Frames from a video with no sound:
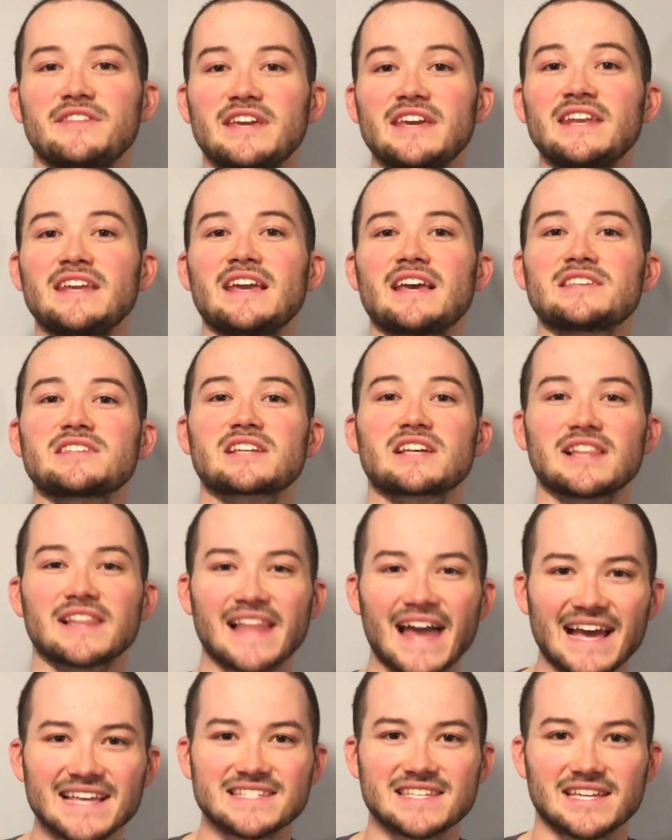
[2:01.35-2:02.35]
the NES
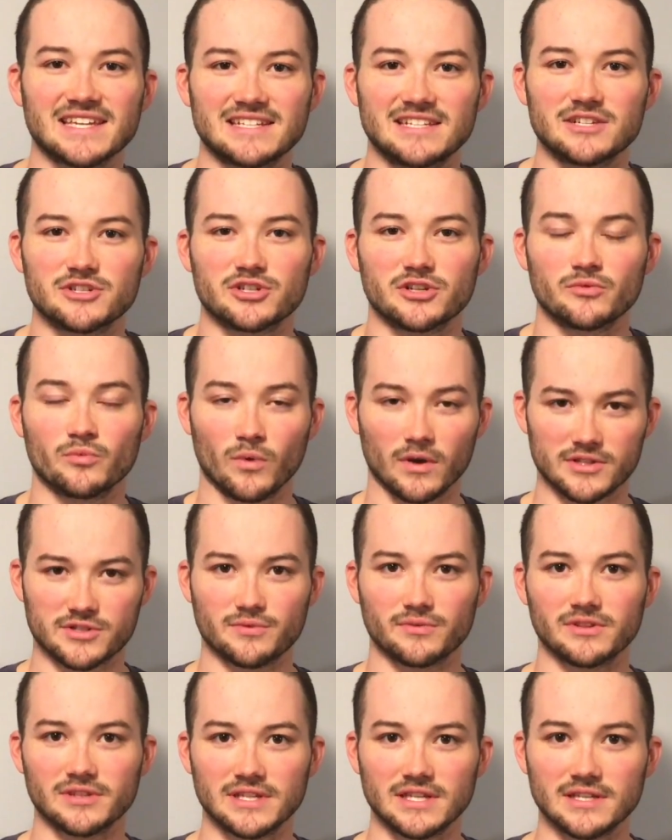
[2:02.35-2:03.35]
Classic Edition was
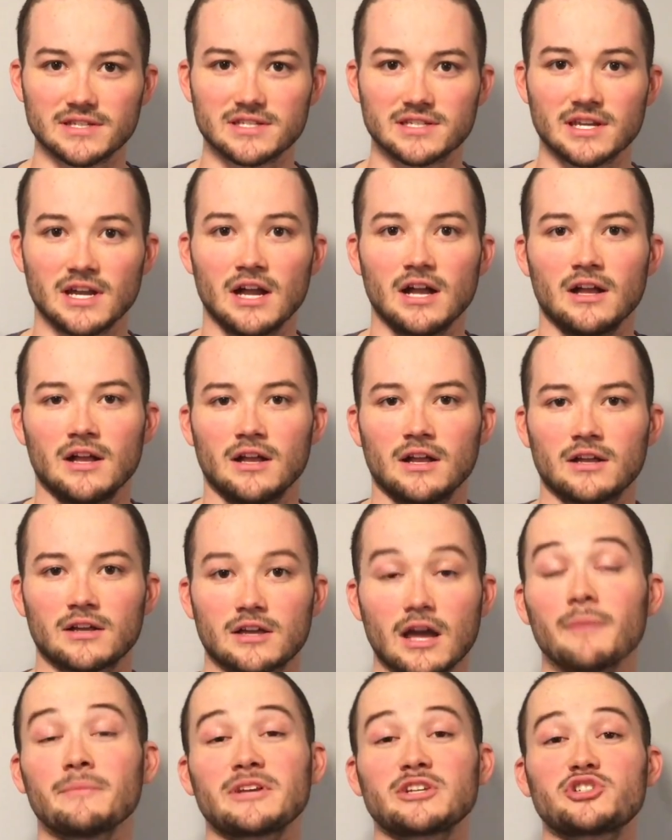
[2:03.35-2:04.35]
released.
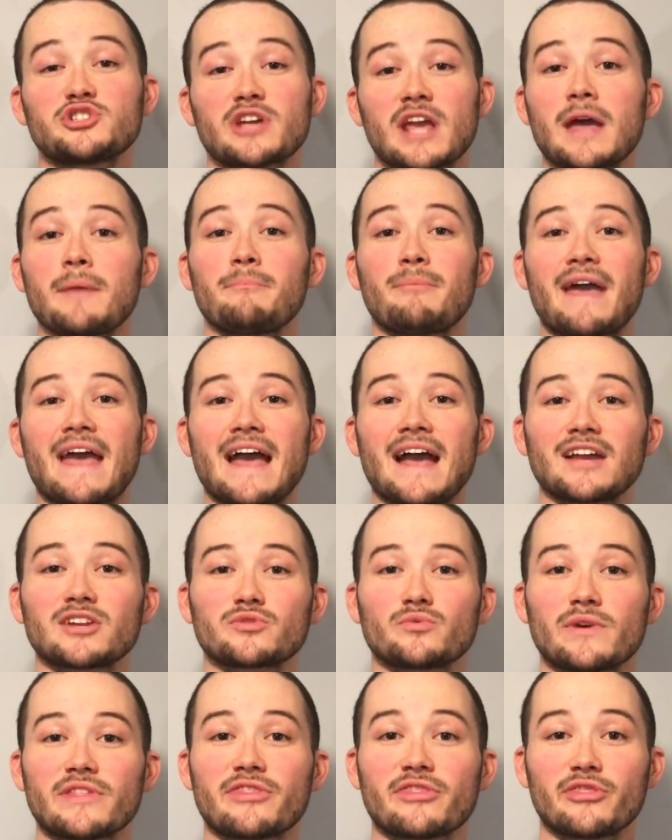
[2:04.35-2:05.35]
Coming
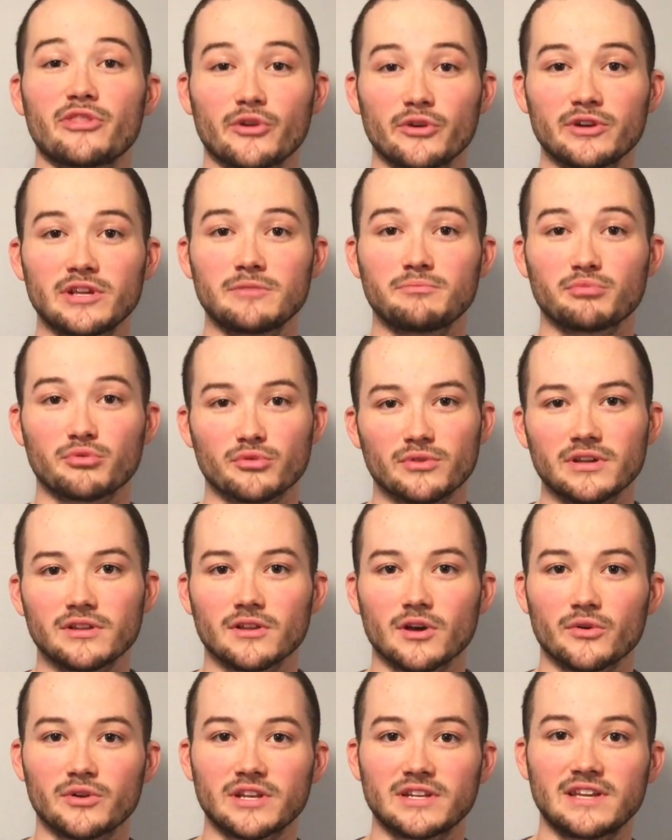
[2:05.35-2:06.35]
jam-packed with 30
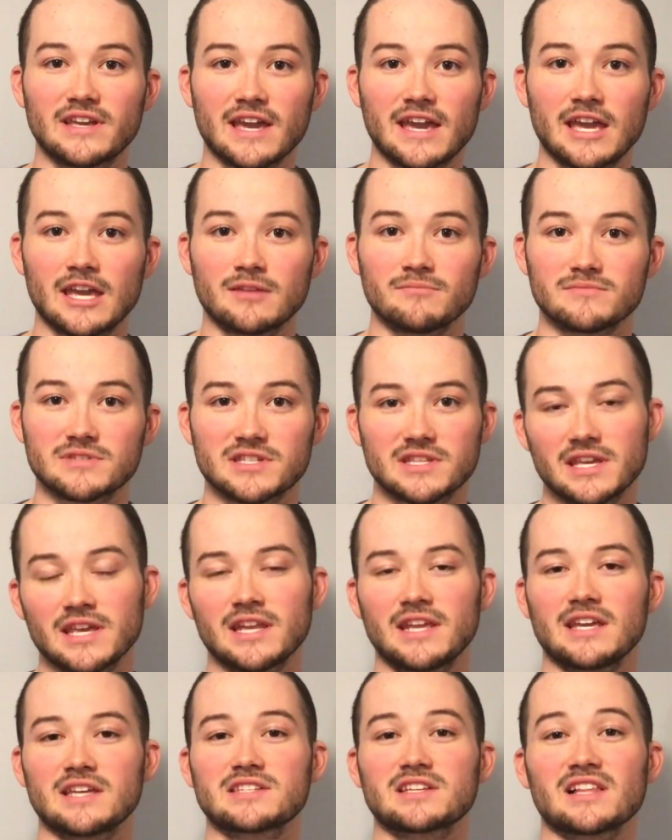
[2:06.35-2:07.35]
preloaded games, the
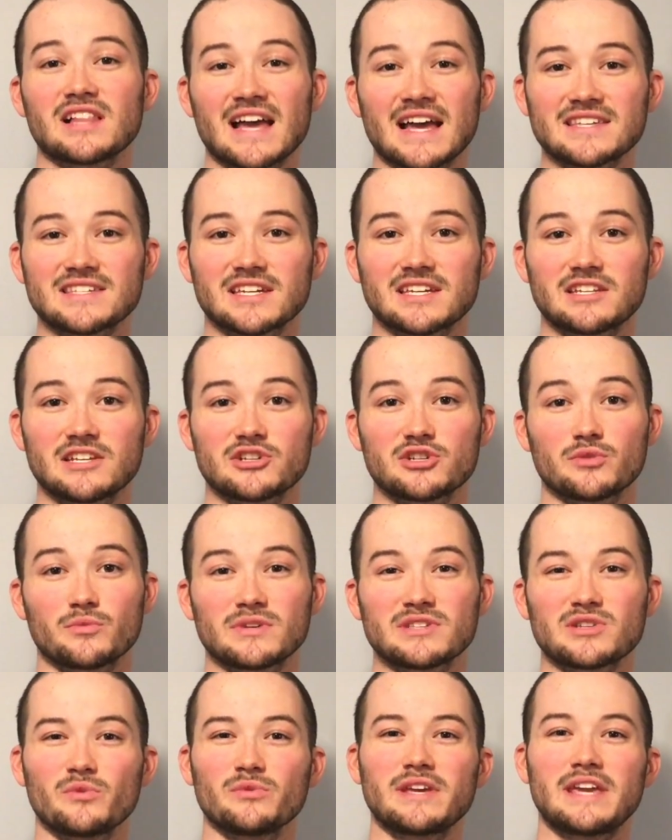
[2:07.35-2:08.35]
NES Classic Edition
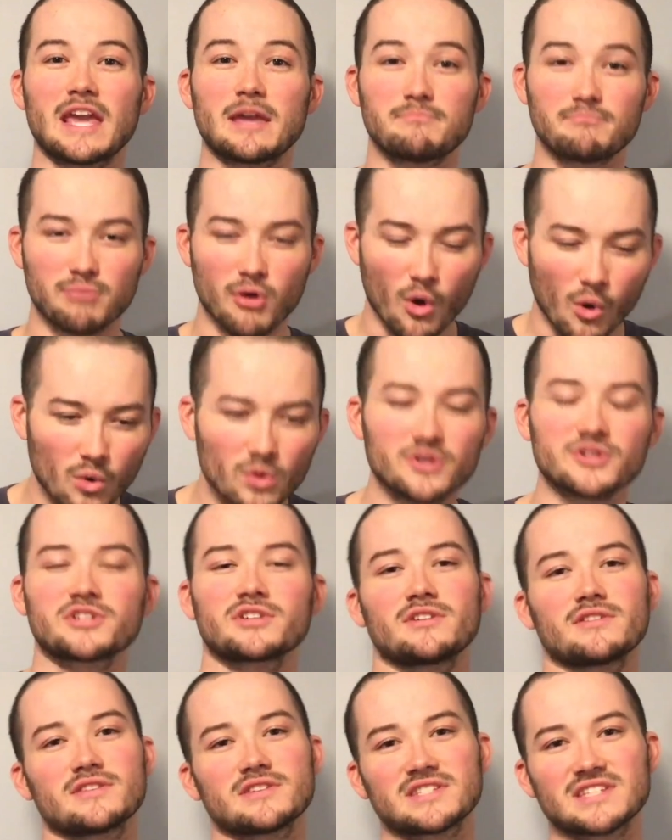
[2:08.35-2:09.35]
was only a
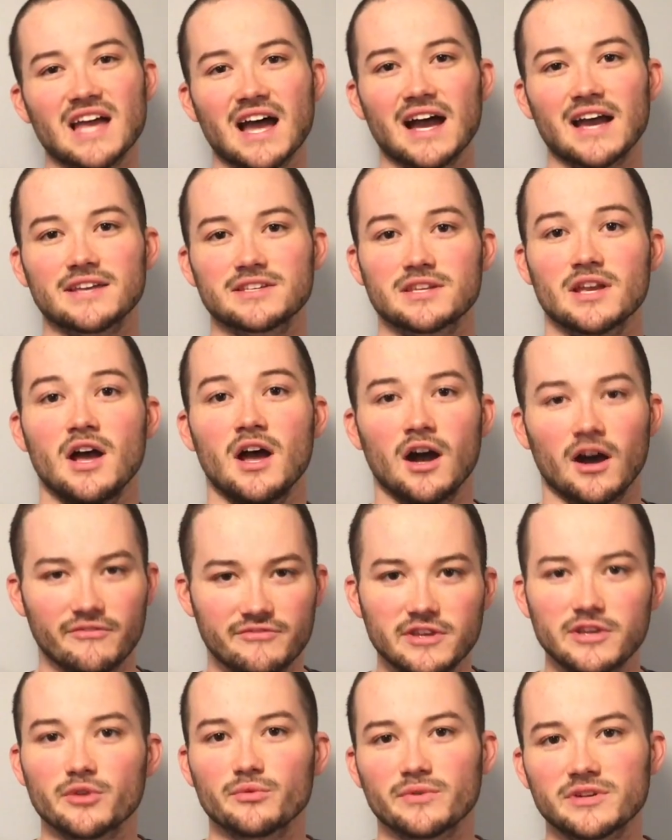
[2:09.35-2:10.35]
portion of the size of
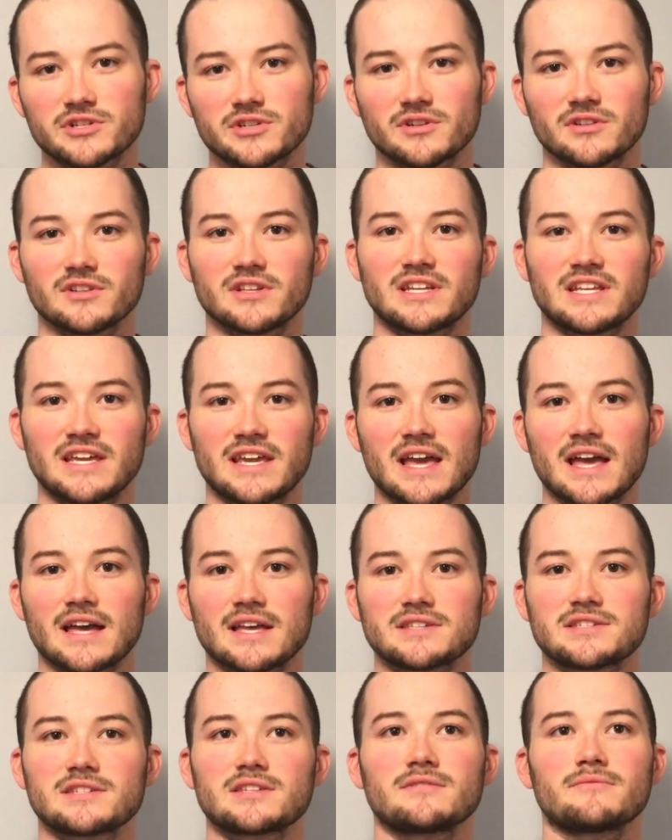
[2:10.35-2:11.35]
the original
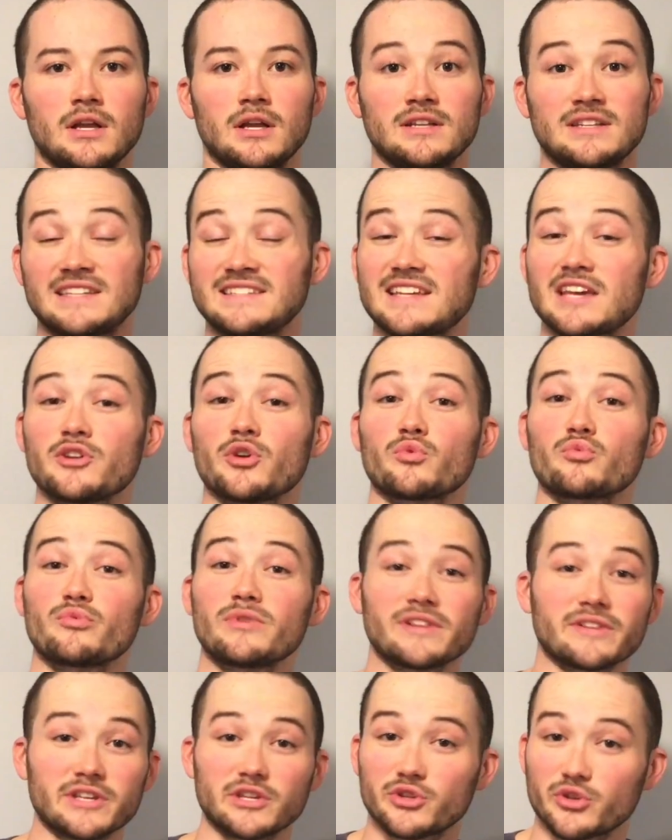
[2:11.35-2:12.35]
NES. Nintendo
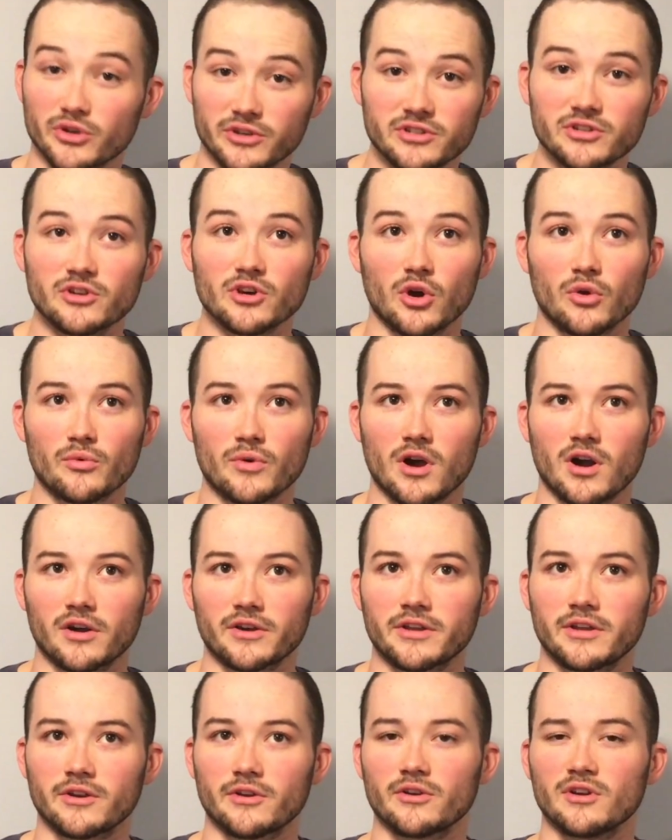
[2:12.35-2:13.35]
really couldn't go
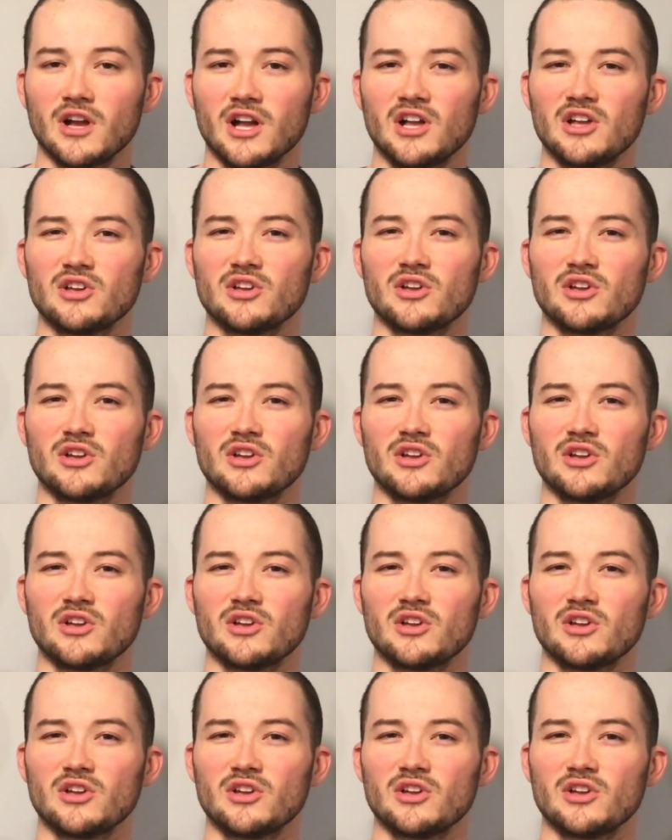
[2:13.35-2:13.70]
wrong here.